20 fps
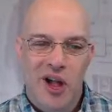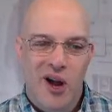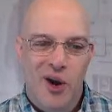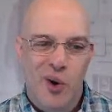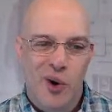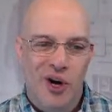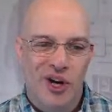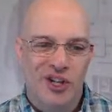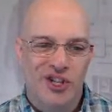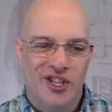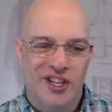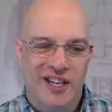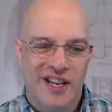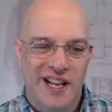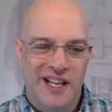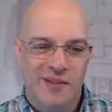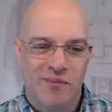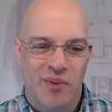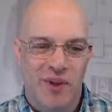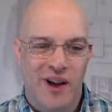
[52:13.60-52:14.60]
Origin
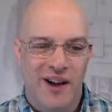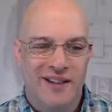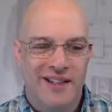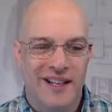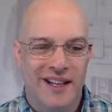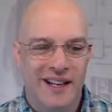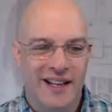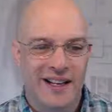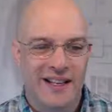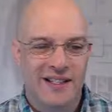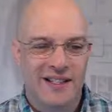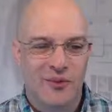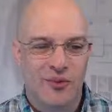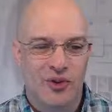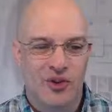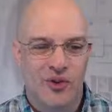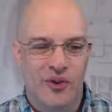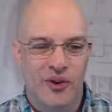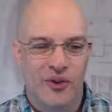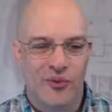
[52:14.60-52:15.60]
has blocked it because it
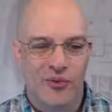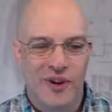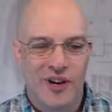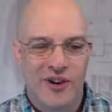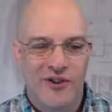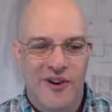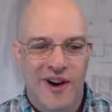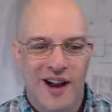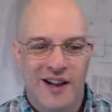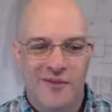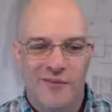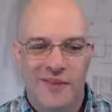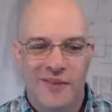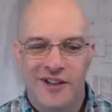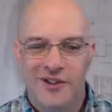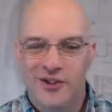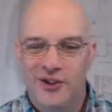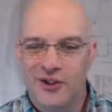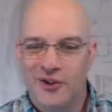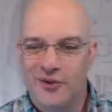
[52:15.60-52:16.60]
was going to redirect
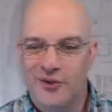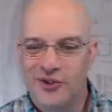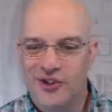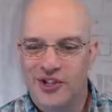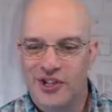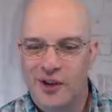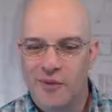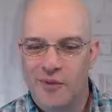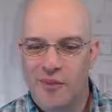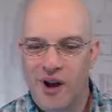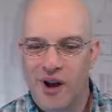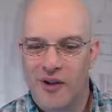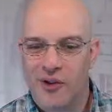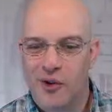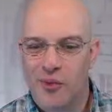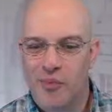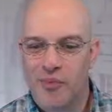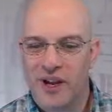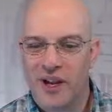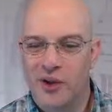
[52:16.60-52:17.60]
me to some
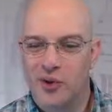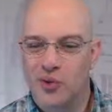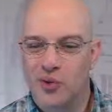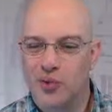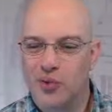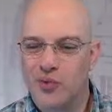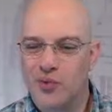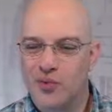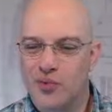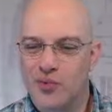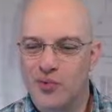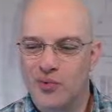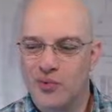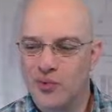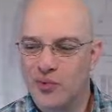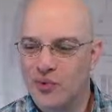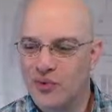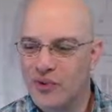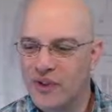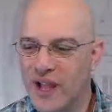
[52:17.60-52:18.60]
other page.
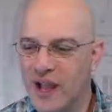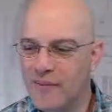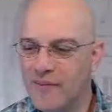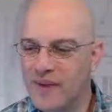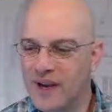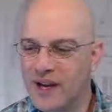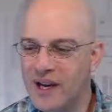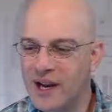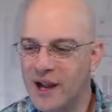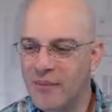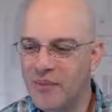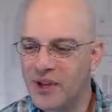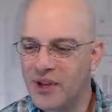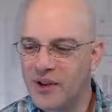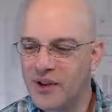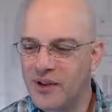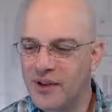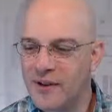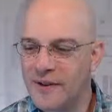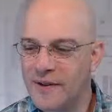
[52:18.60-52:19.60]
Ooh, that might not be
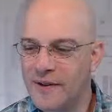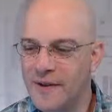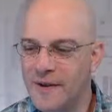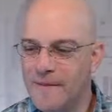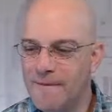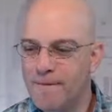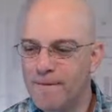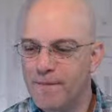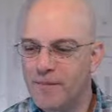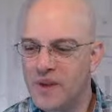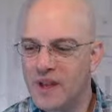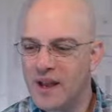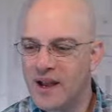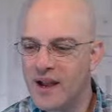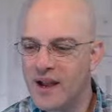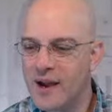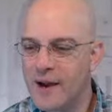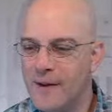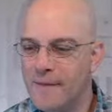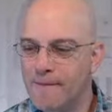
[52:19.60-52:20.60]
good.
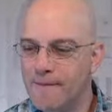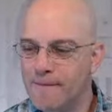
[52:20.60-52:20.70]
Yeah.